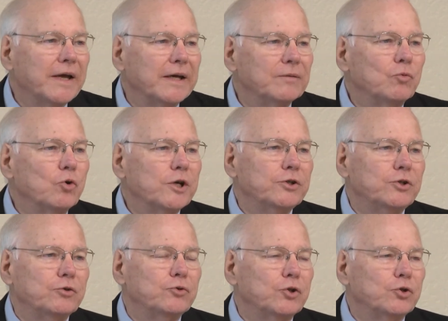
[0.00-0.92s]
And when
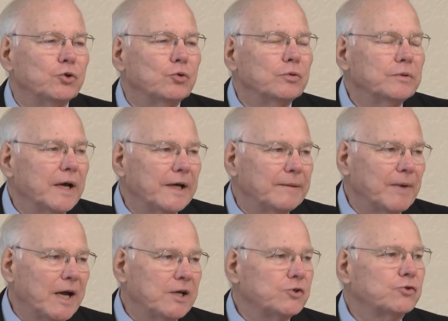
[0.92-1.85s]
you do a
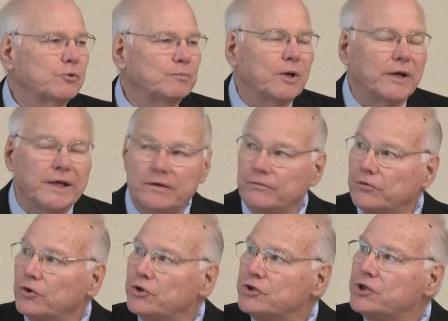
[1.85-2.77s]
master plan
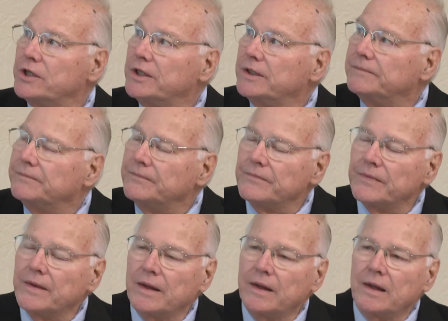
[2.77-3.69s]
for a city,
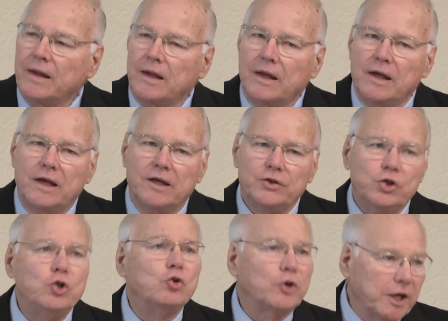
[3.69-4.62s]

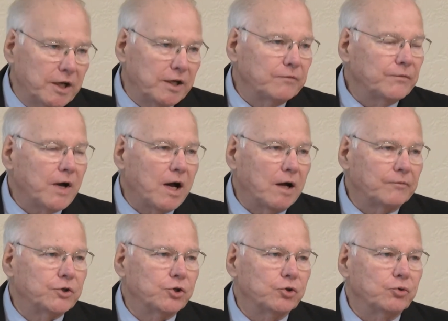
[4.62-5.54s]
you get
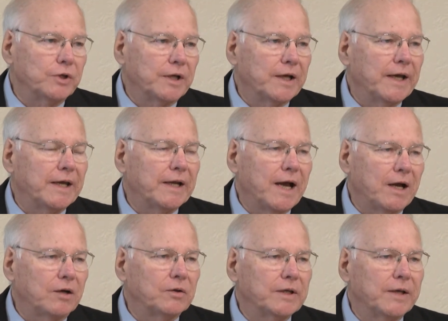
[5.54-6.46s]
involved too.
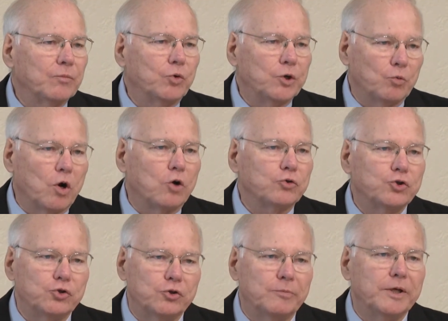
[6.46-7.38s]
And we
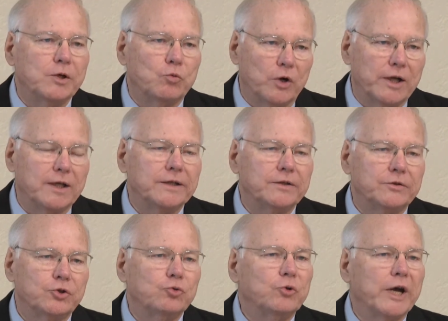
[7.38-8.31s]
want you to be willing
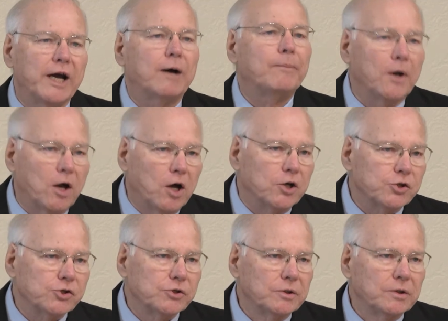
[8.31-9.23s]
to help
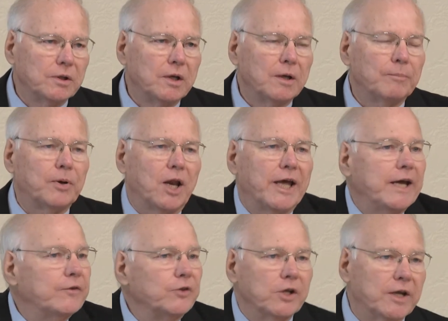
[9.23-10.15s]
us
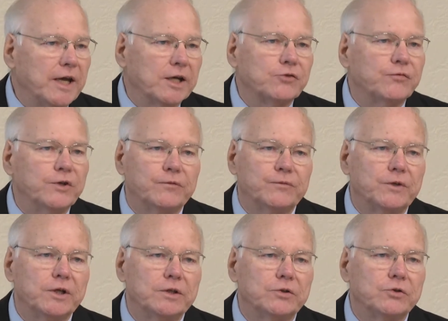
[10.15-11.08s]
plan the next
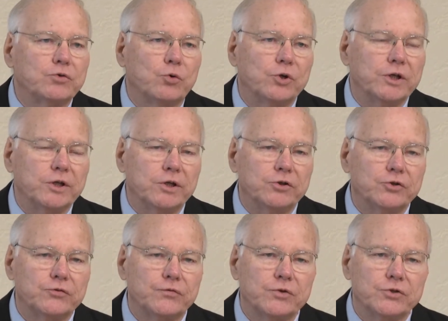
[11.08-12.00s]
15 to 20
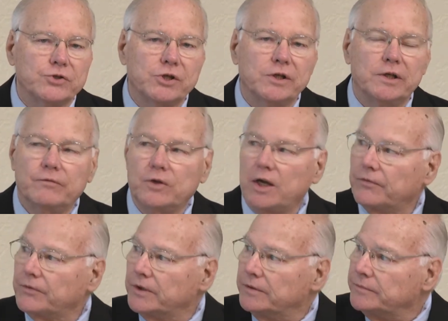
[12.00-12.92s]
years for the city of
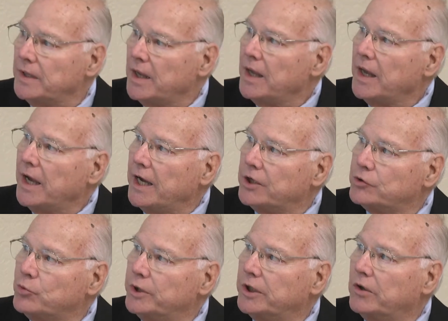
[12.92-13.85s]
Lufkin
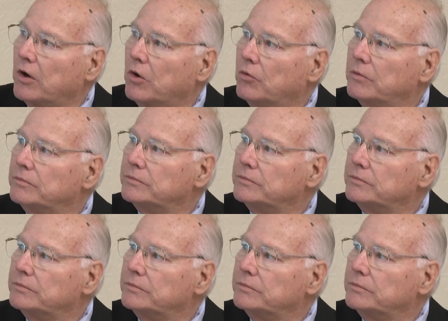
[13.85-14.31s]
as we grow